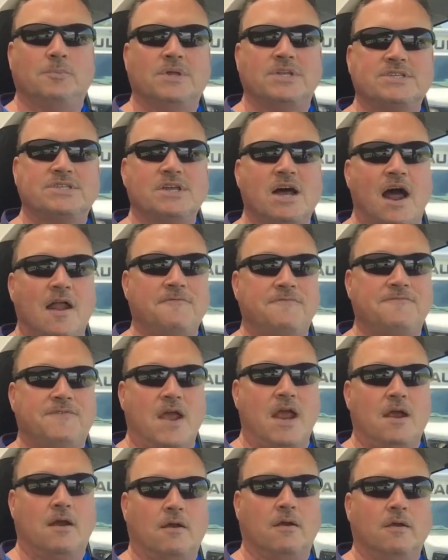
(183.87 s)
It's not
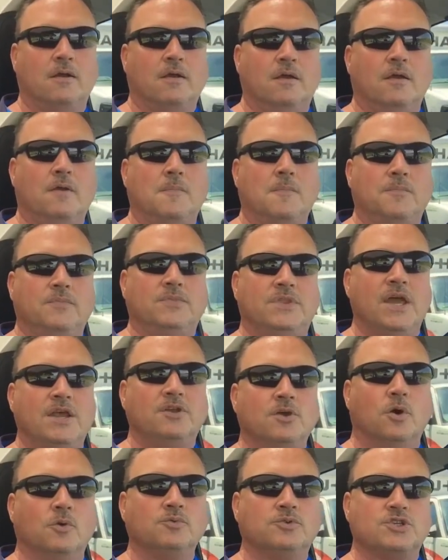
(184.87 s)
fair. They
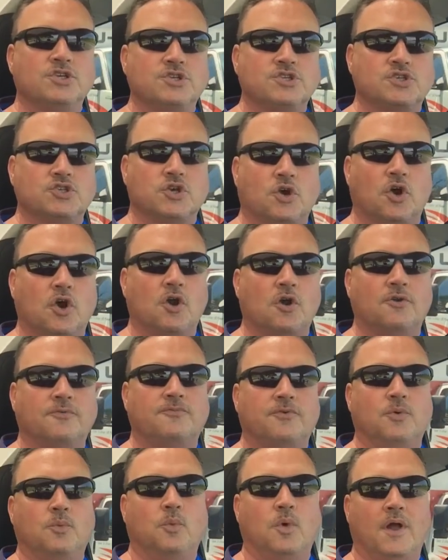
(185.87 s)
don't deserve
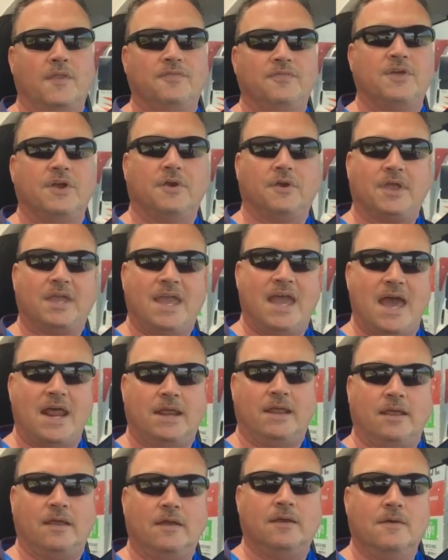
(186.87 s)
what they're
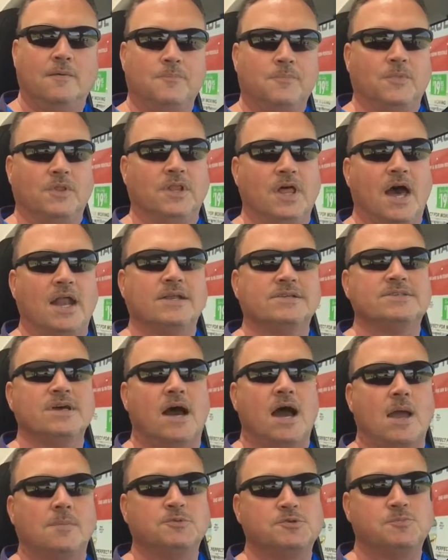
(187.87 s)
getting. A lot of
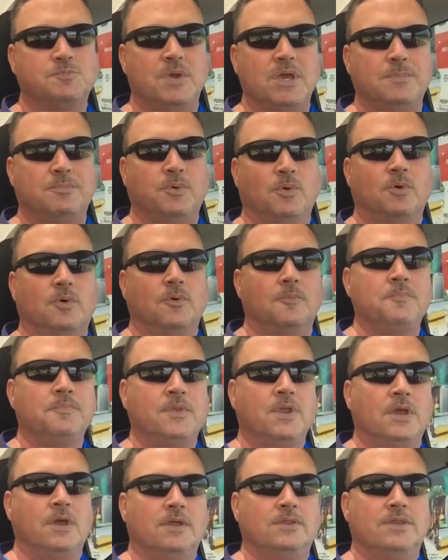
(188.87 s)
times people
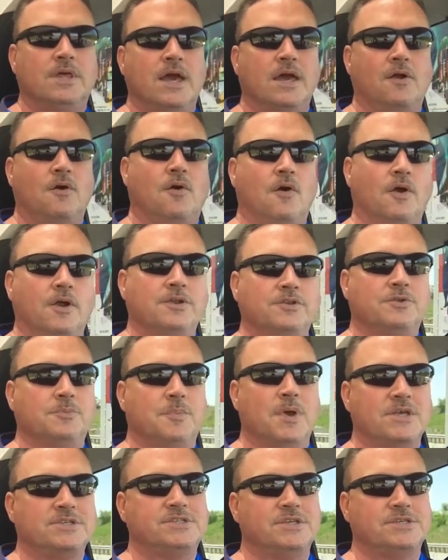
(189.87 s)
that are in
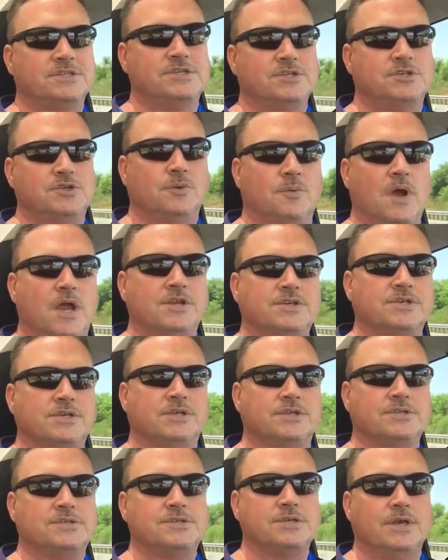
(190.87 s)
domestic
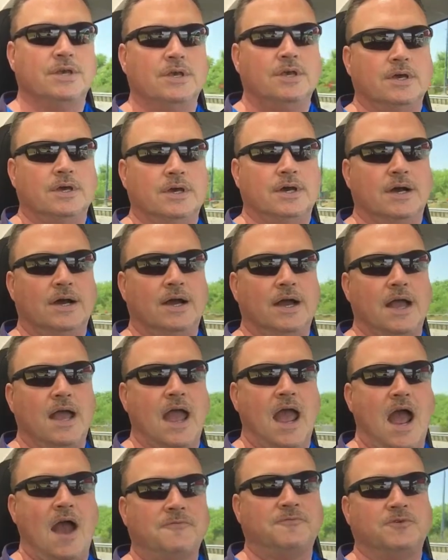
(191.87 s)
situations,
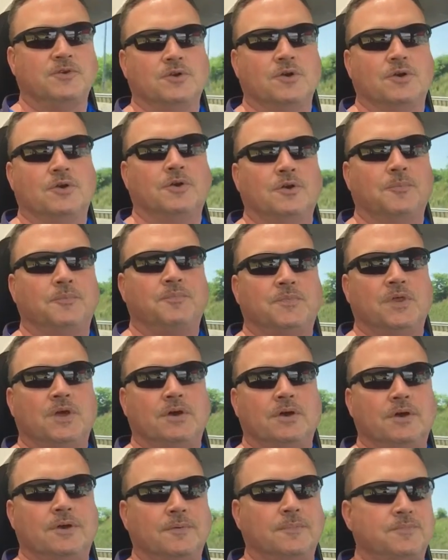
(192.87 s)
after
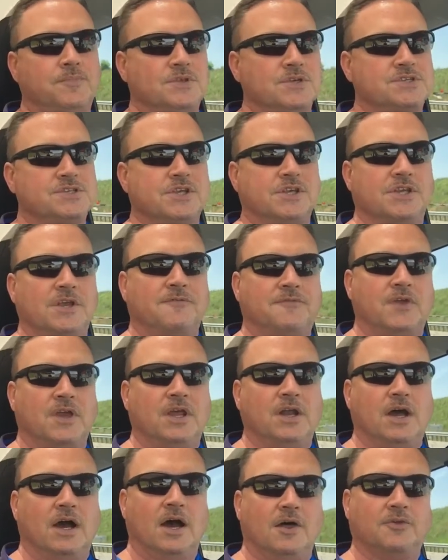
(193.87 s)
the
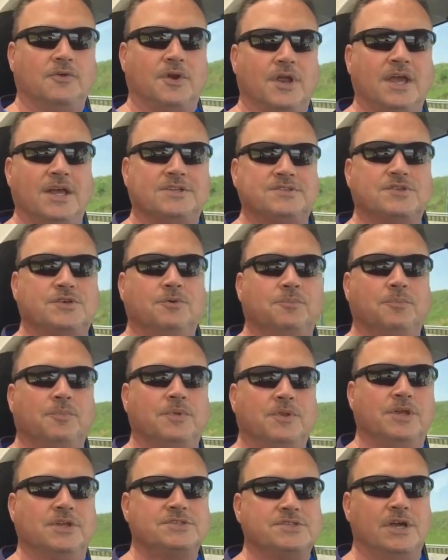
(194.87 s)
significant other hits them,
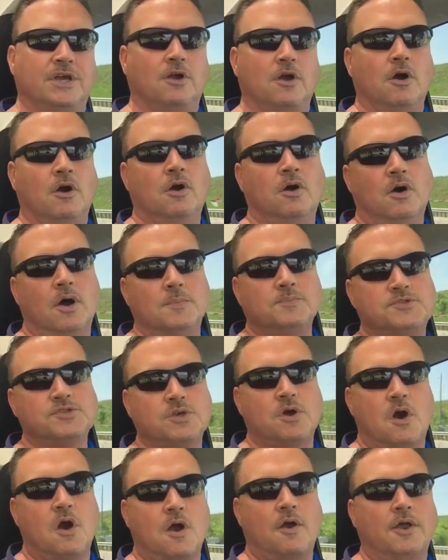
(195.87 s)
it's like, oh, I'm
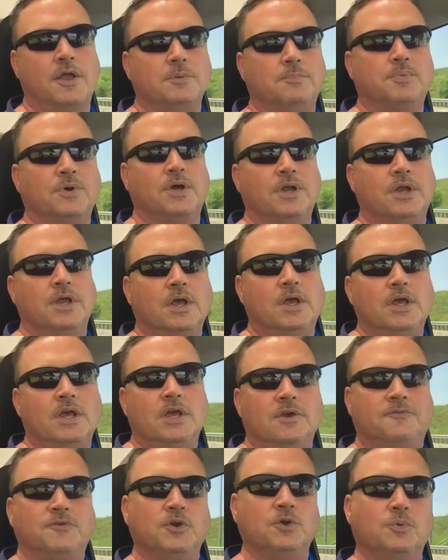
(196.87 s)
sorry, but
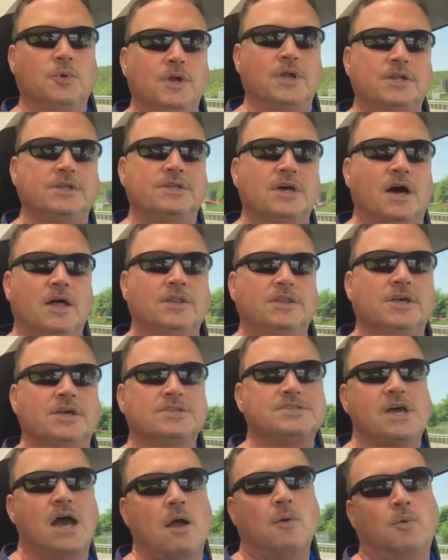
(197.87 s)
if you wouldn't have done
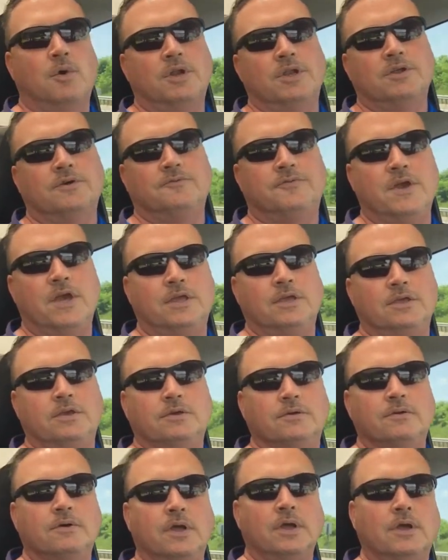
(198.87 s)
this, I wouldn't have hit
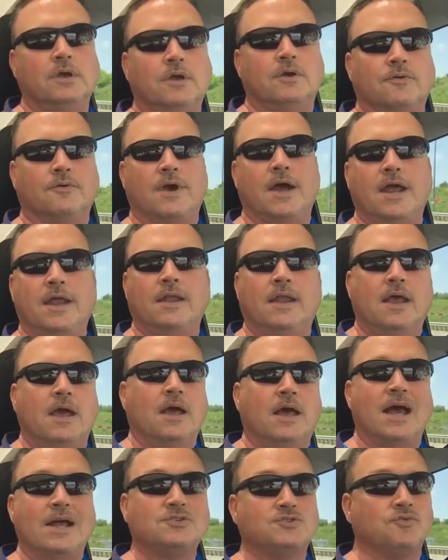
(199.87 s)
you, right?
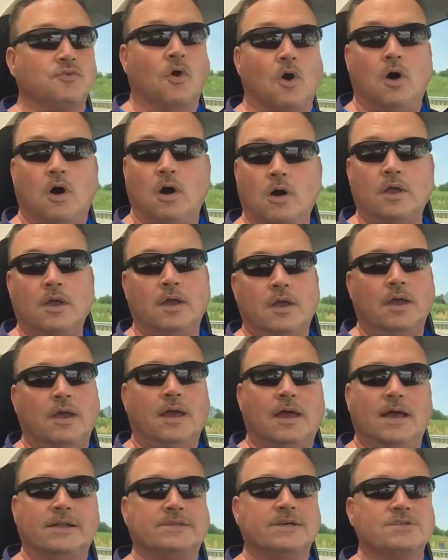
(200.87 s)
That's wrong.
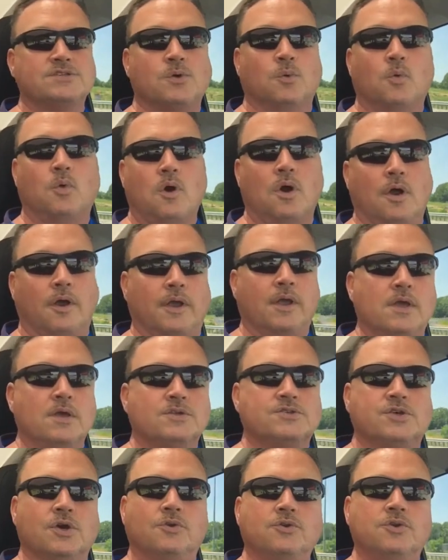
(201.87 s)
That doesn't work.
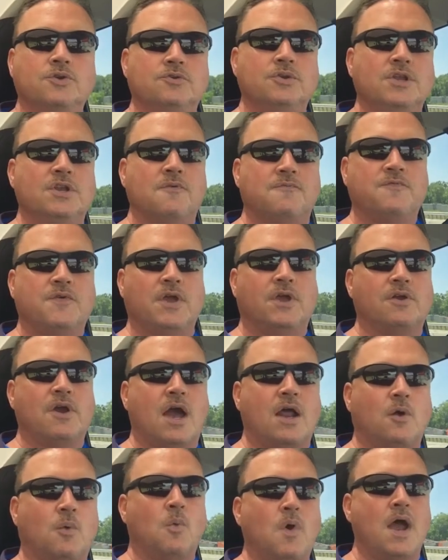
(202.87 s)
So you need to figure
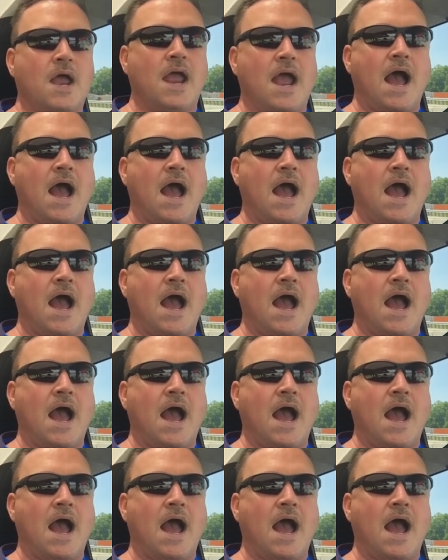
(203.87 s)
out a way.